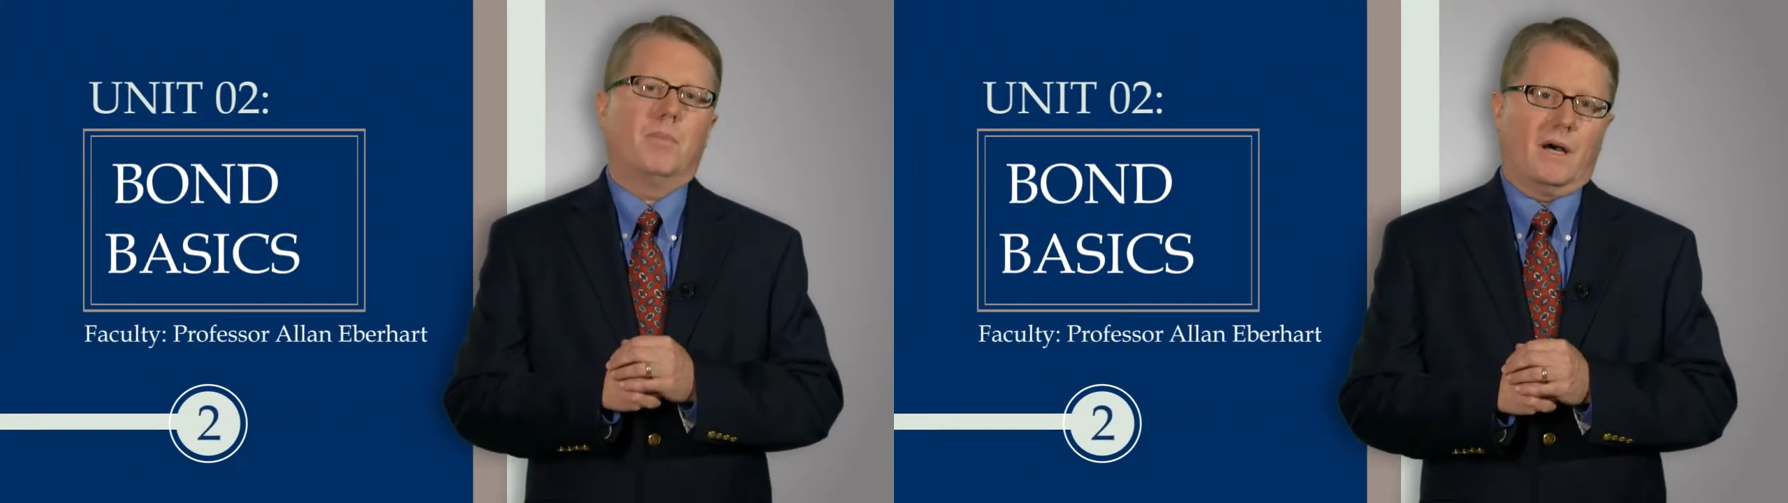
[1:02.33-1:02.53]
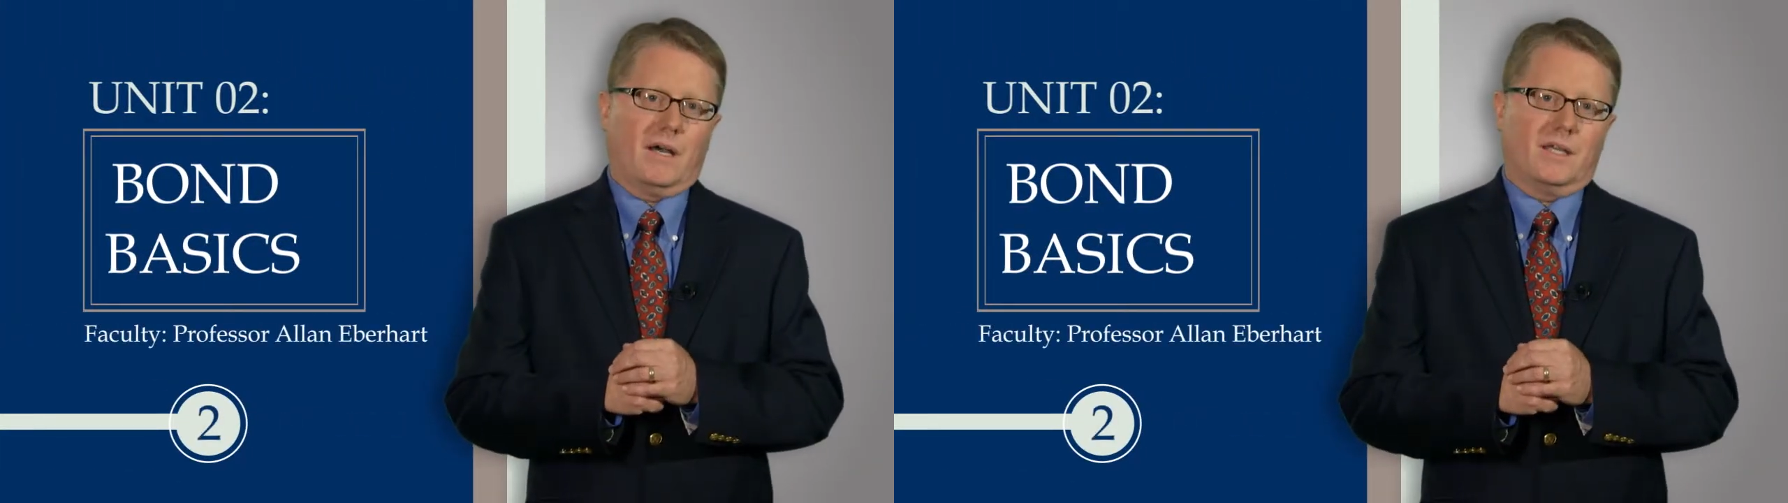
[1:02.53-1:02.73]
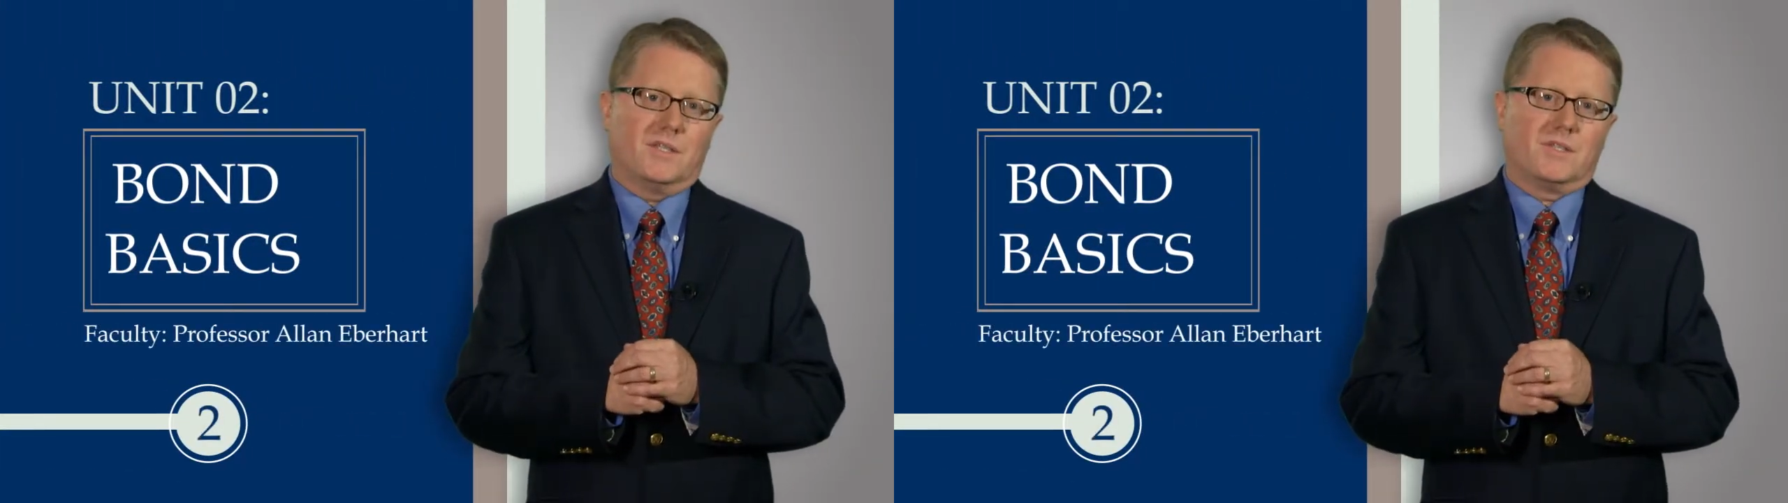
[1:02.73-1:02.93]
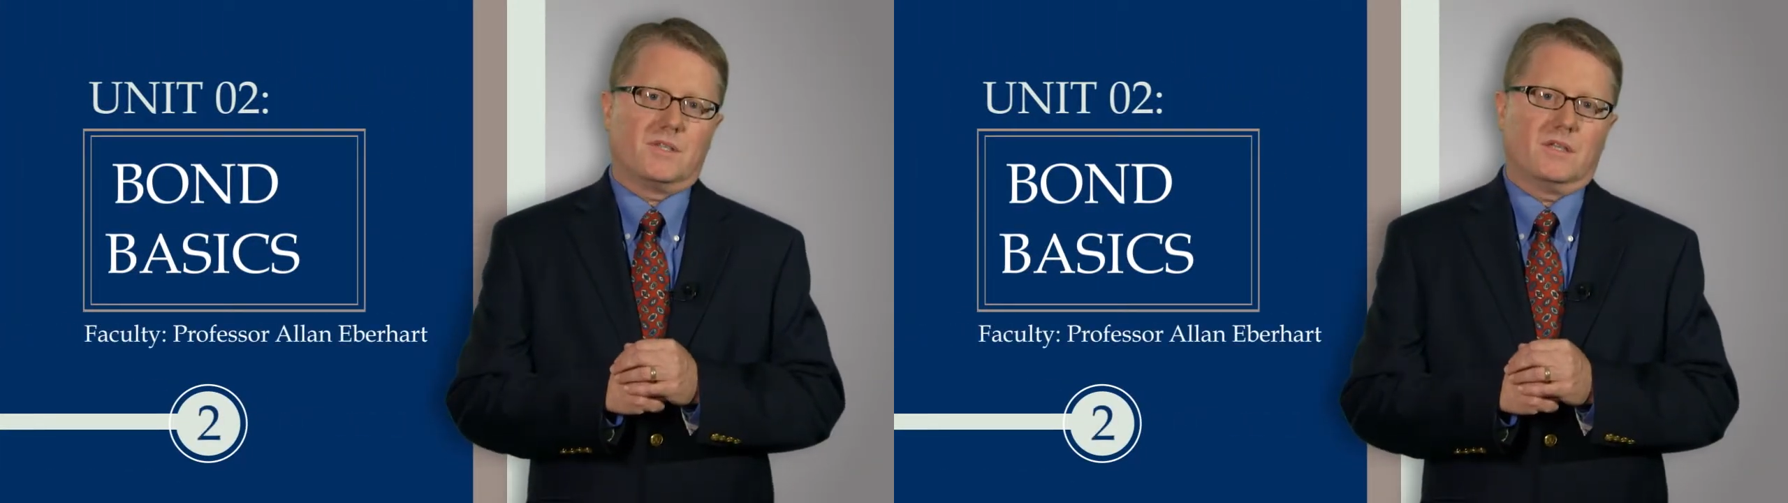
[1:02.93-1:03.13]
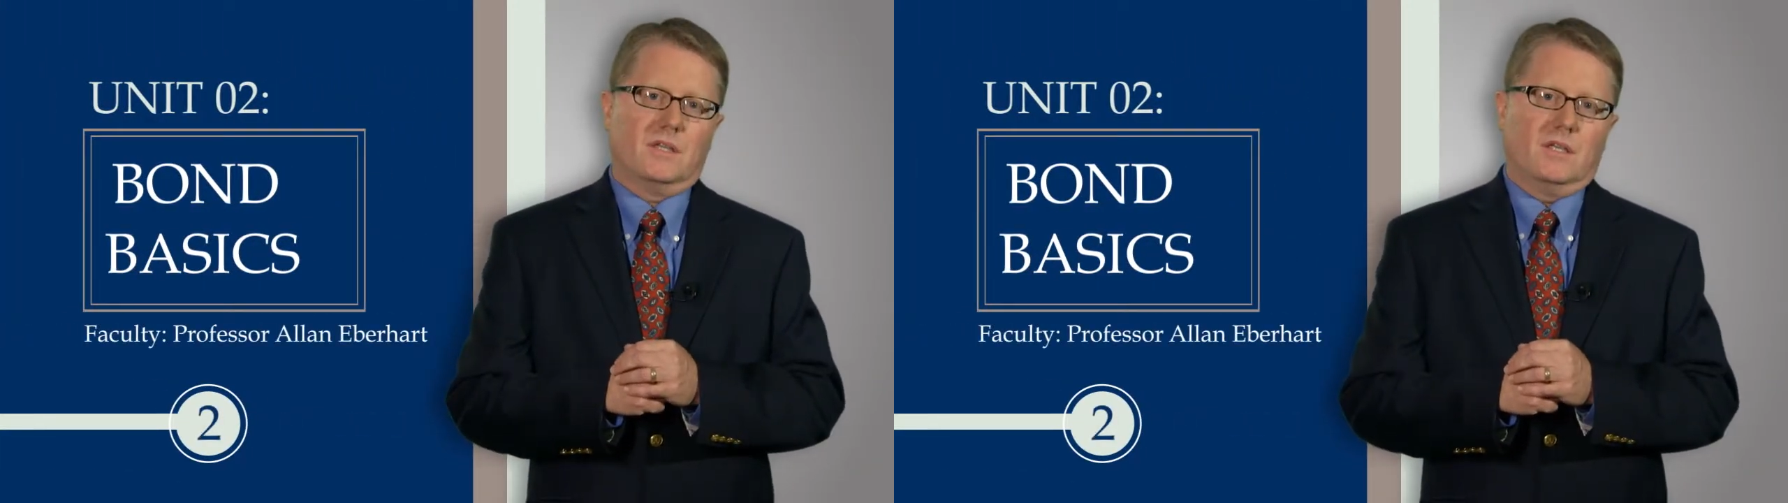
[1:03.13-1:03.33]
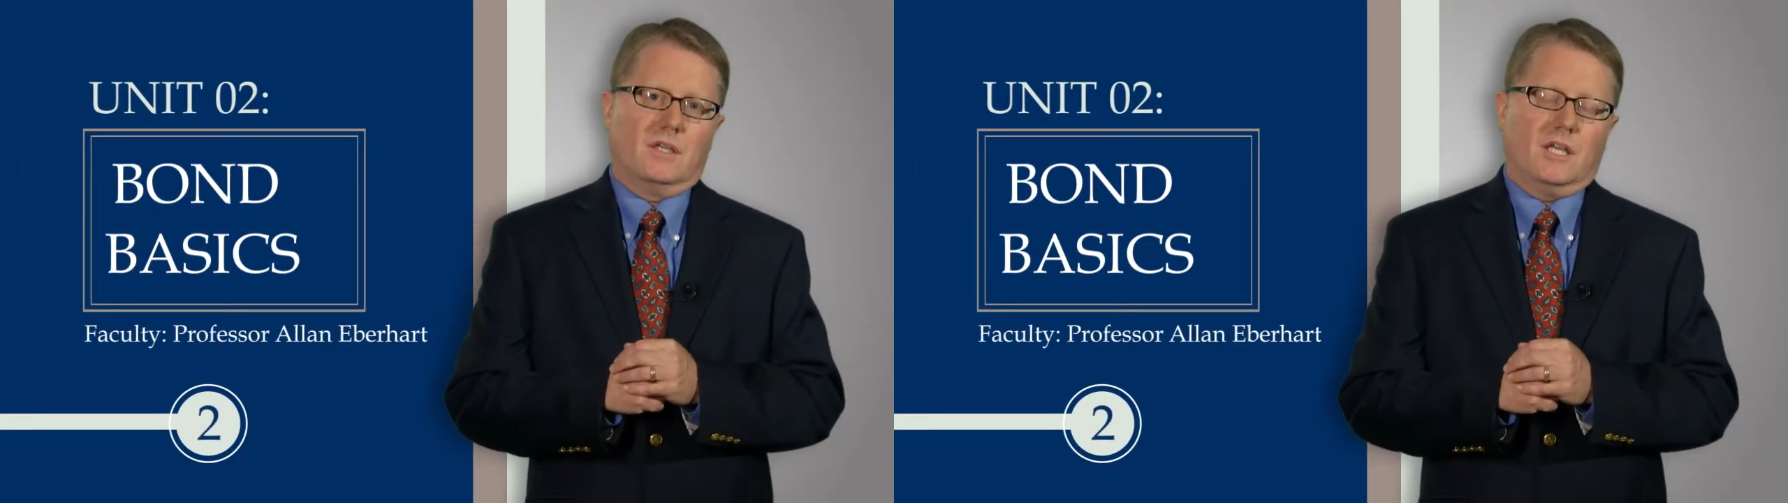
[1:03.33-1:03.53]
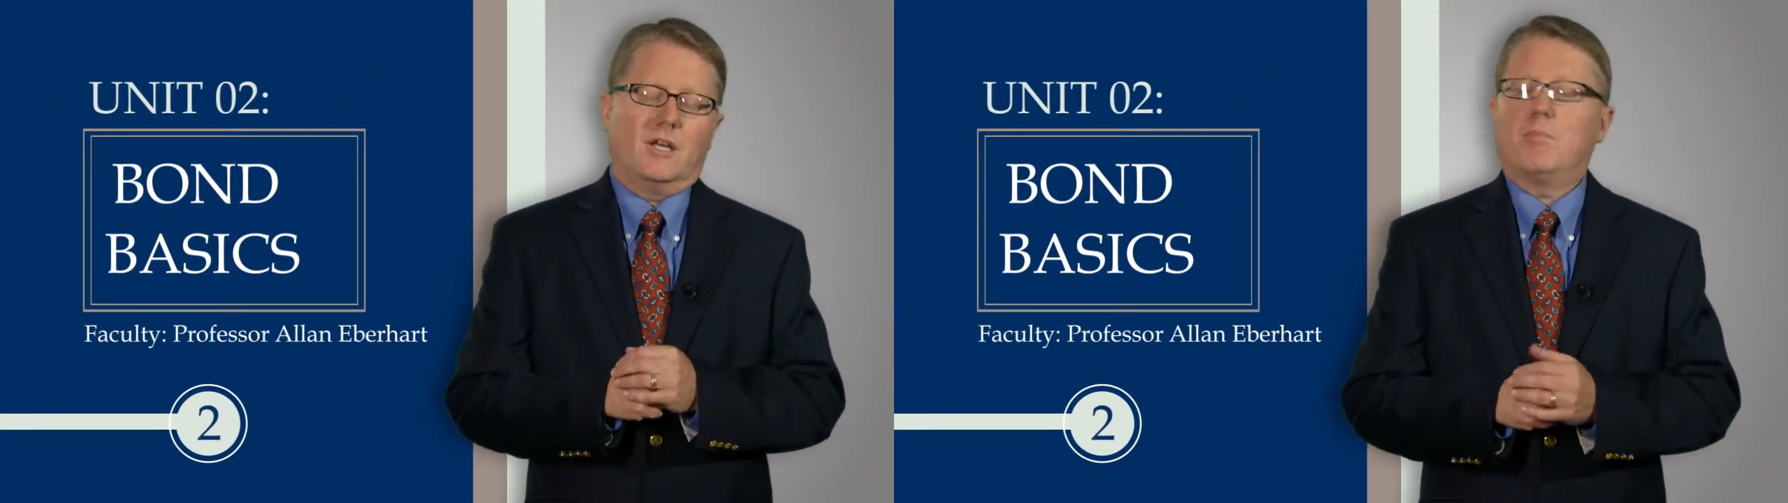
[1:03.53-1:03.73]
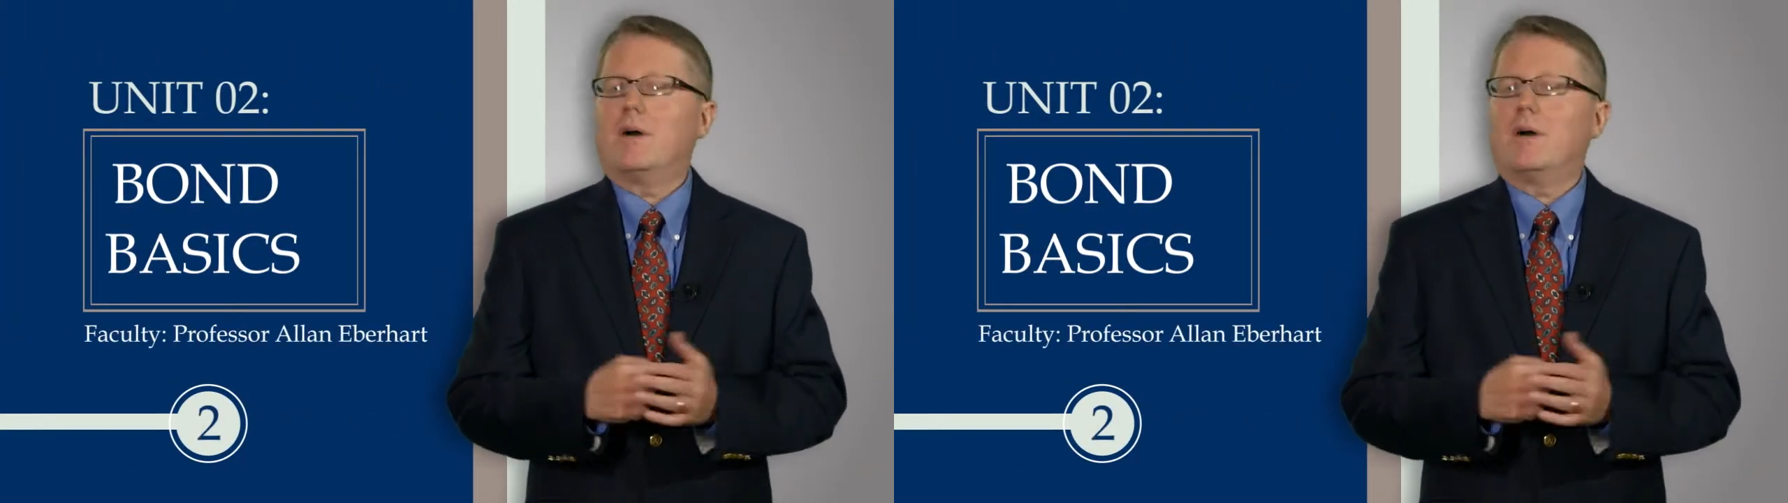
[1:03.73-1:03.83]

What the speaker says: bonds. And a